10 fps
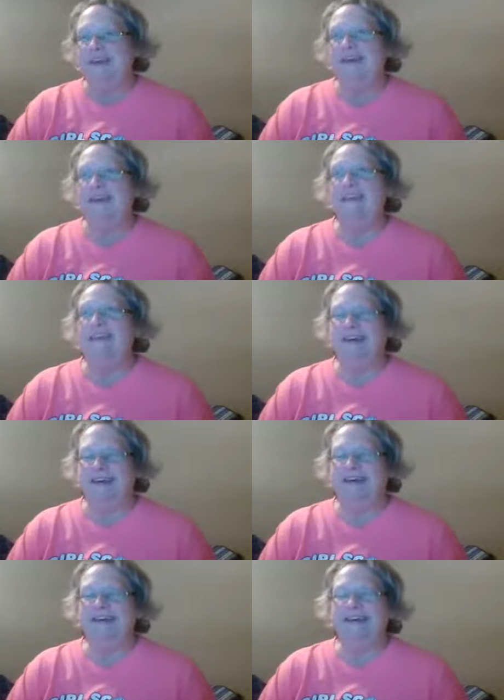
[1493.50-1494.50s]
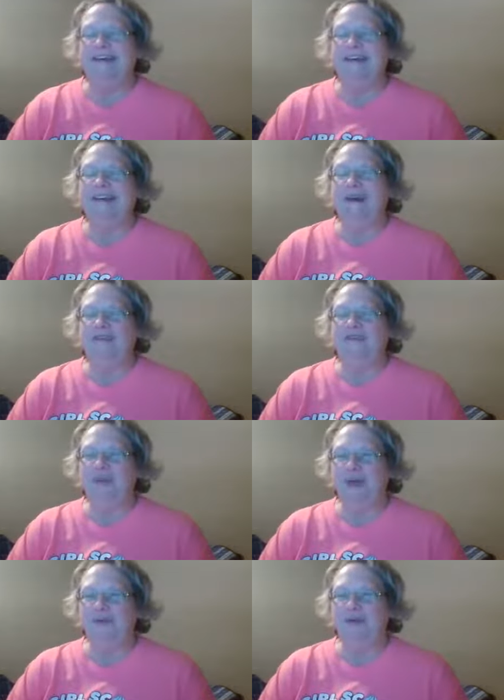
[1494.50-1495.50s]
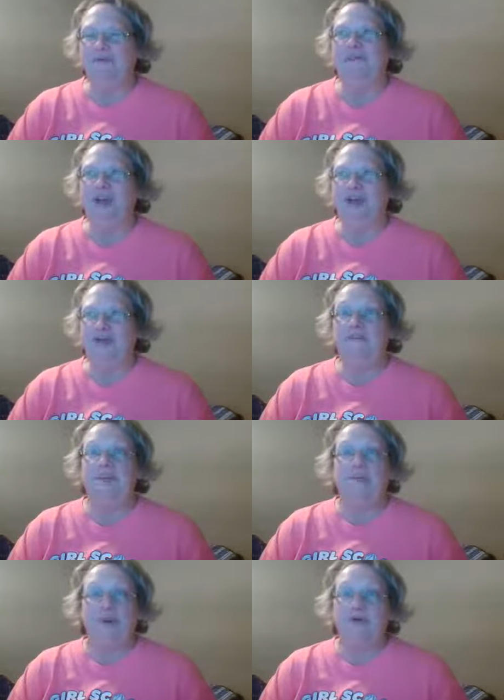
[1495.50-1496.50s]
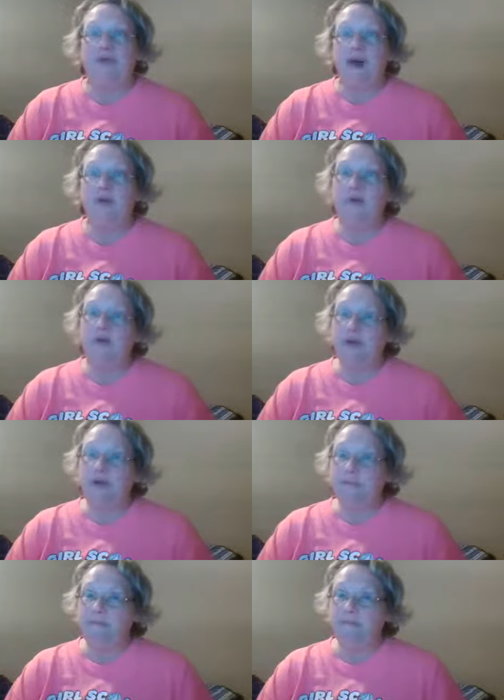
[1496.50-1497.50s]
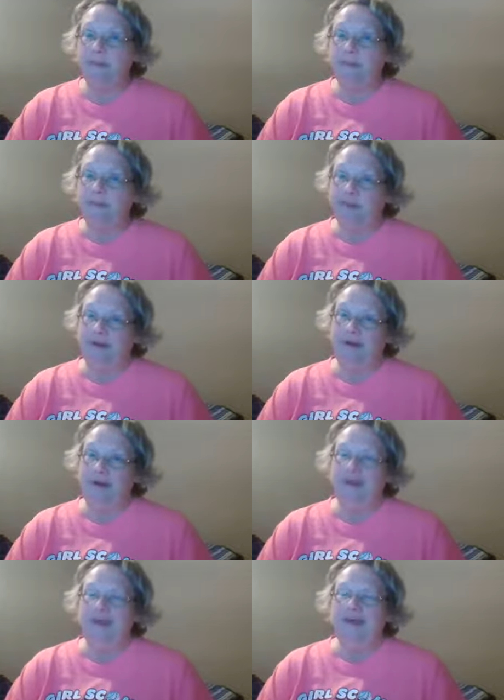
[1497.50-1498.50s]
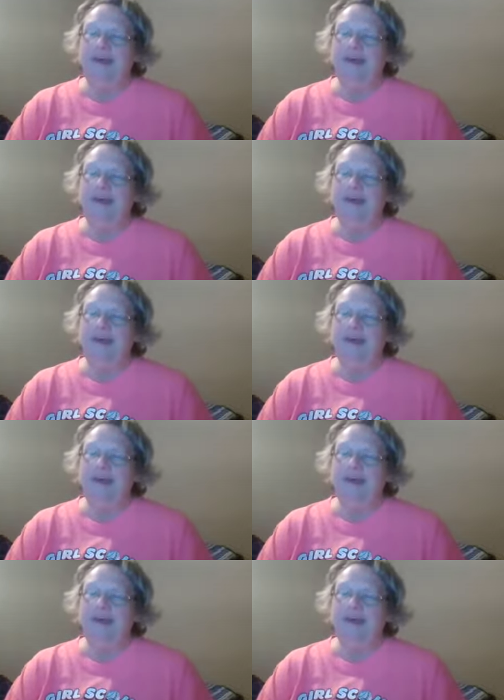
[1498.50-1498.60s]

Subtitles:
the chat room for you if you don't know who your people are.